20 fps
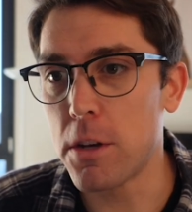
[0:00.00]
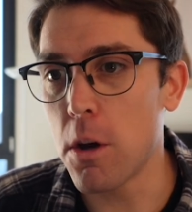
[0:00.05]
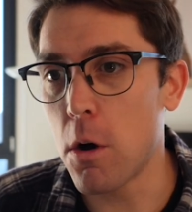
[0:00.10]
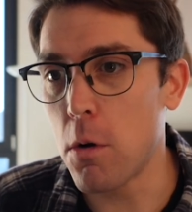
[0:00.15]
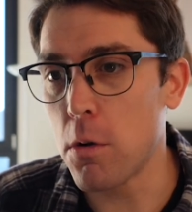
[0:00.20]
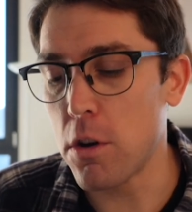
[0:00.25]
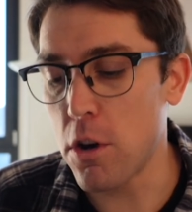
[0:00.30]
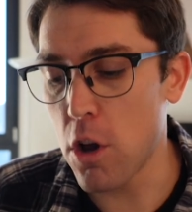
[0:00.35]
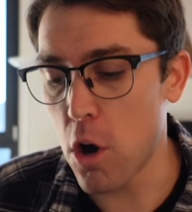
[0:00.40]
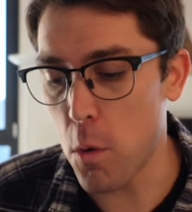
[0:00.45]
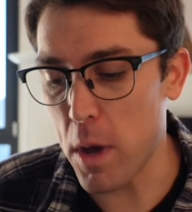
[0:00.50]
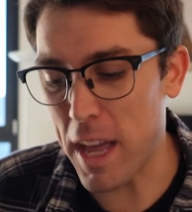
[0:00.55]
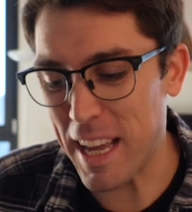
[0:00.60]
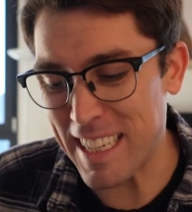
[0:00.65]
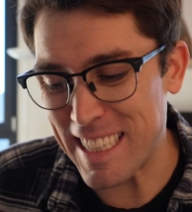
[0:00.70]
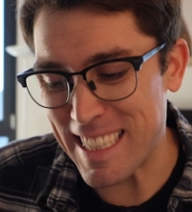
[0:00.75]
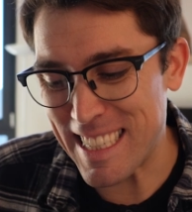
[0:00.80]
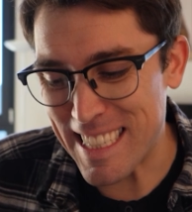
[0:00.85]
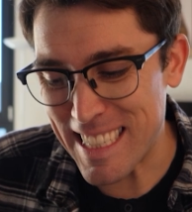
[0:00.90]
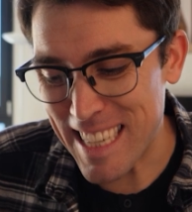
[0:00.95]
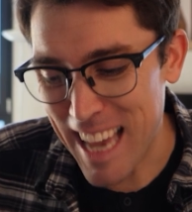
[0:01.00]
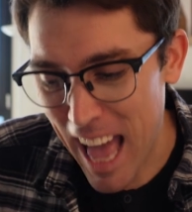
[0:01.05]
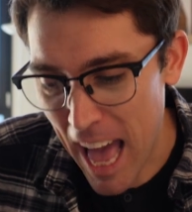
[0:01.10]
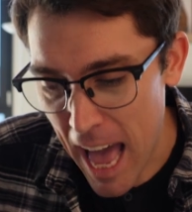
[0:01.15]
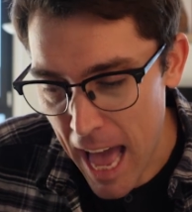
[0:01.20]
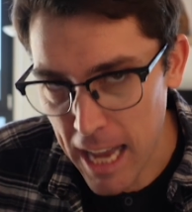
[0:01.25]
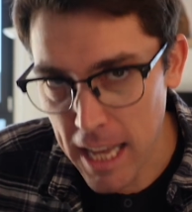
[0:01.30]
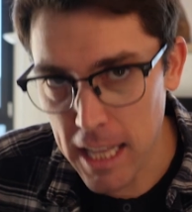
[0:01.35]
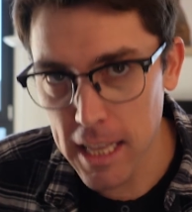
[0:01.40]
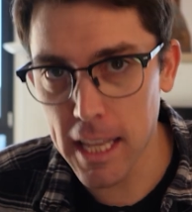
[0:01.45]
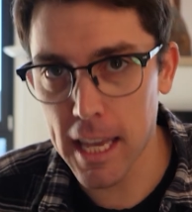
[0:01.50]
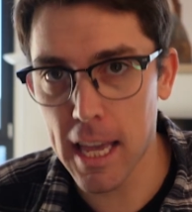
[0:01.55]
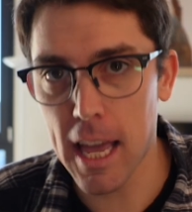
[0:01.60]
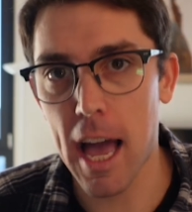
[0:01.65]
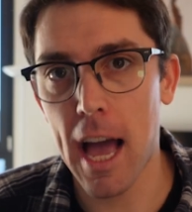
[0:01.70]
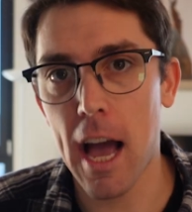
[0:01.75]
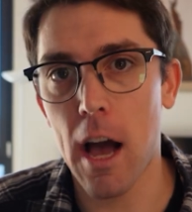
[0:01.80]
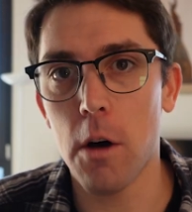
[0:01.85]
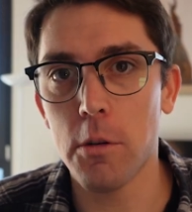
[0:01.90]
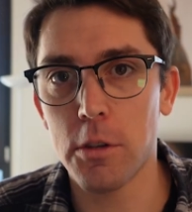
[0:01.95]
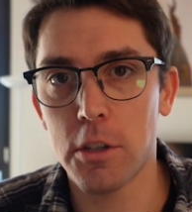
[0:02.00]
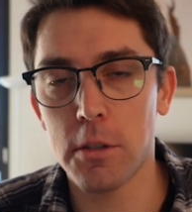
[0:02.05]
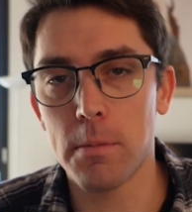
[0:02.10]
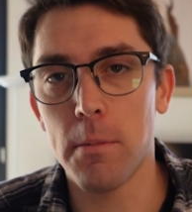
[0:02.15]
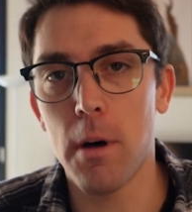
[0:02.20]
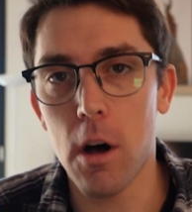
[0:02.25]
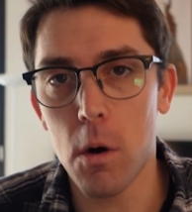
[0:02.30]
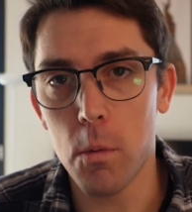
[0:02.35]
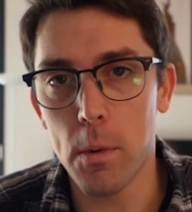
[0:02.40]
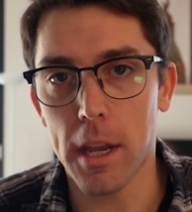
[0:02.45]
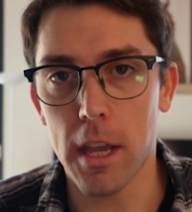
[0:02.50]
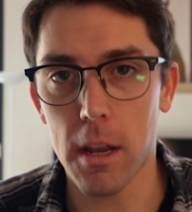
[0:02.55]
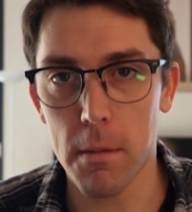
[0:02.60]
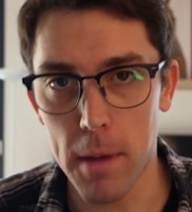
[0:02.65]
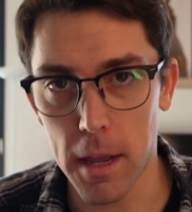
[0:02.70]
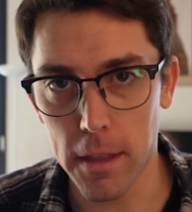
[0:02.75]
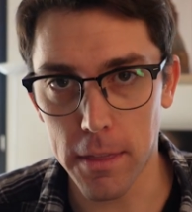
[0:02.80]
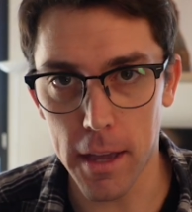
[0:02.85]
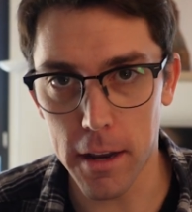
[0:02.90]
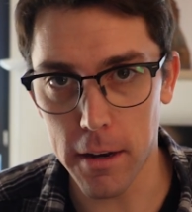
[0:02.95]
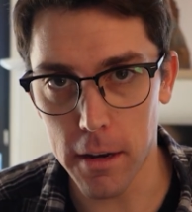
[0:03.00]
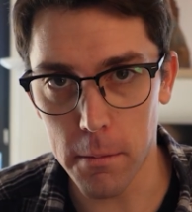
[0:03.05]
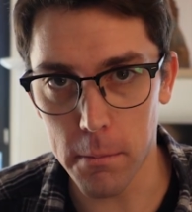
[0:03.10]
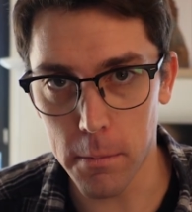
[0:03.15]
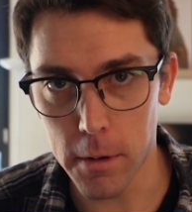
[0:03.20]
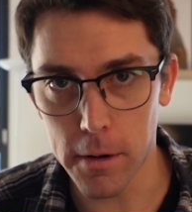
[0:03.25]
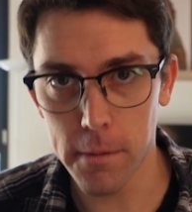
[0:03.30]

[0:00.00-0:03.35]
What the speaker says: but we don't know exactly how small we can make that